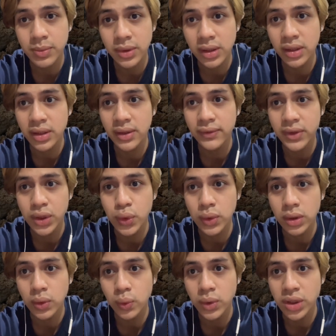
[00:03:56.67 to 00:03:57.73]

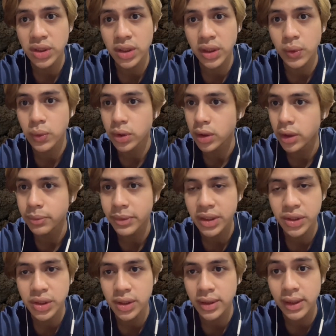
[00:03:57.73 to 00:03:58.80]
individual, which I would not
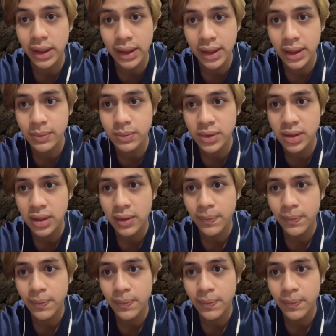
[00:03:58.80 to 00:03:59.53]
mention their names,